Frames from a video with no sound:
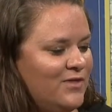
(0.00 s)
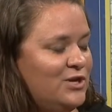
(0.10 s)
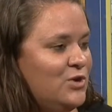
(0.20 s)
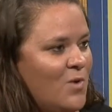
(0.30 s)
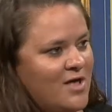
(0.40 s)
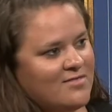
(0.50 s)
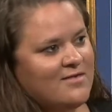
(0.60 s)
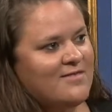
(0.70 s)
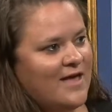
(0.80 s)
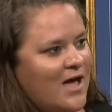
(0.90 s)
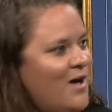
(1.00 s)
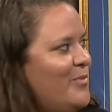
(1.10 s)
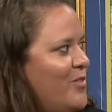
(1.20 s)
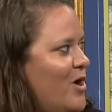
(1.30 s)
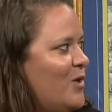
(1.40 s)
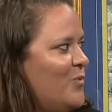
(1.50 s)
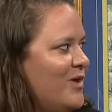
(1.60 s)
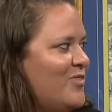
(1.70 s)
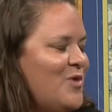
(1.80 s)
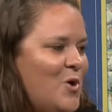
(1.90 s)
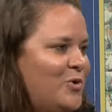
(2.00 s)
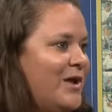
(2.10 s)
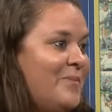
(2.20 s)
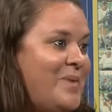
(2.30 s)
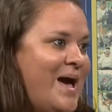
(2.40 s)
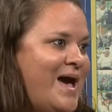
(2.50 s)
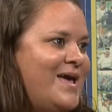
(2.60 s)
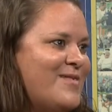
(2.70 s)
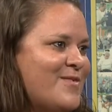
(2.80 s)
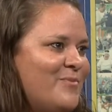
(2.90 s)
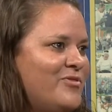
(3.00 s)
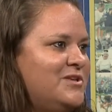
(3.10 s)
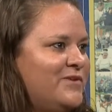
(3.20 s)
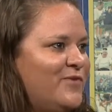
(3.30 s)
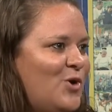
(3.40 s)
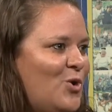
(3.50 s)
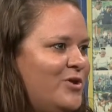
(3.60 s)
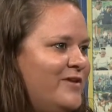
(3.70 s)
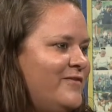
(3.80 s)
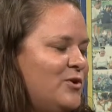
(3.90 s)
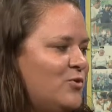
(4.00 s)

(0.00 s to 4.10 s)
nuances that come along with owning a pet and some of the difficulties, you